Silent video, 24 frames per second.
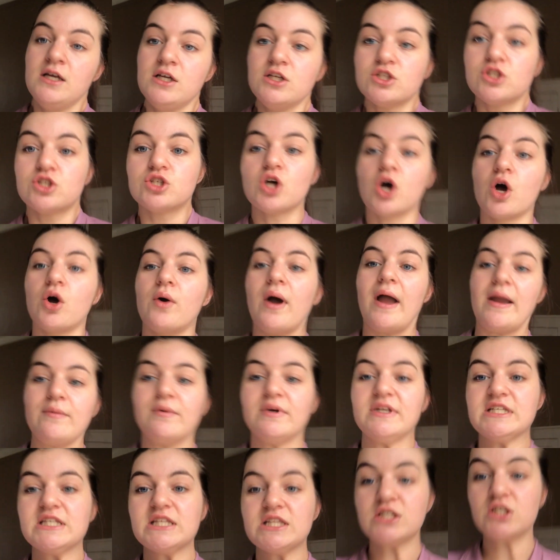So I
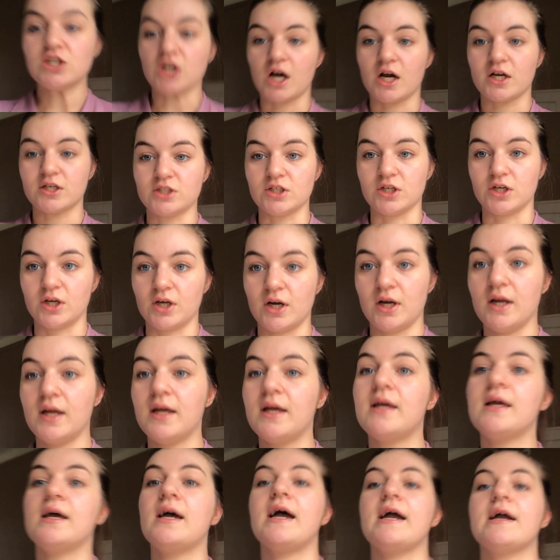went to the doctor,
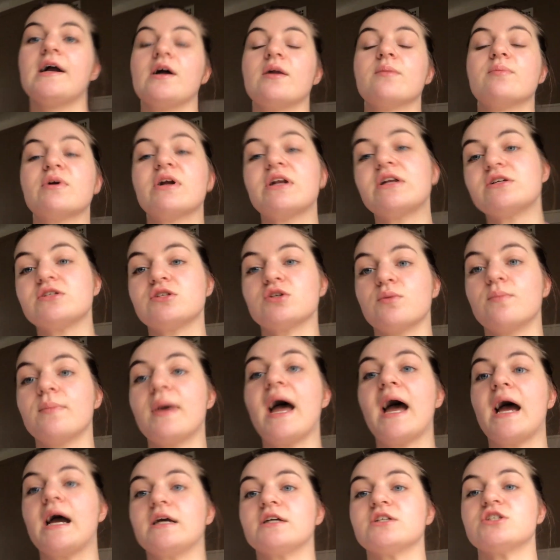I got a prednisone
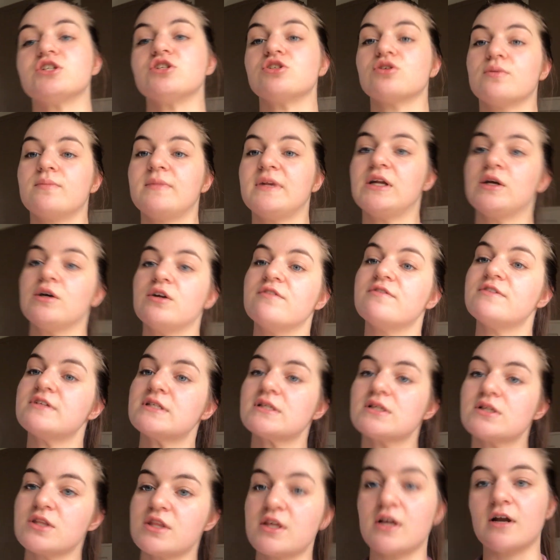pack, she told me to go to
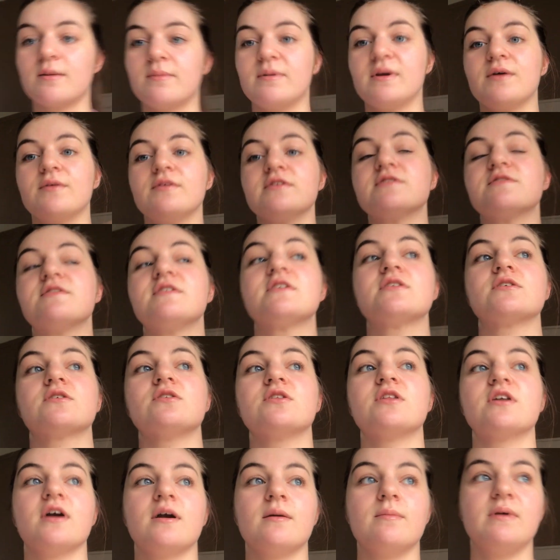physical therapy, I went to physical
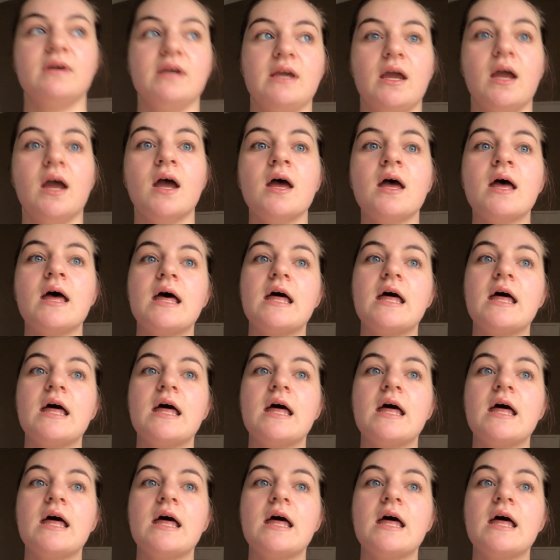therapy.